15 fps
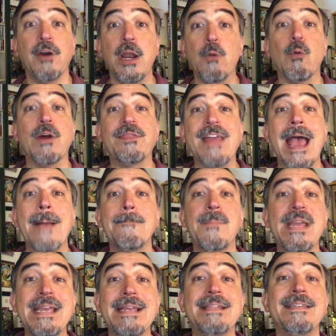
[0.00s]
And what that
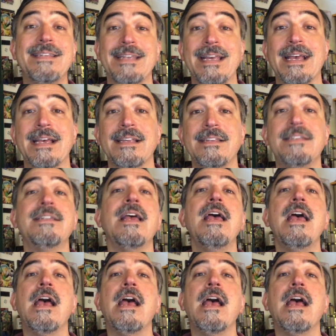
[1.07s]
means is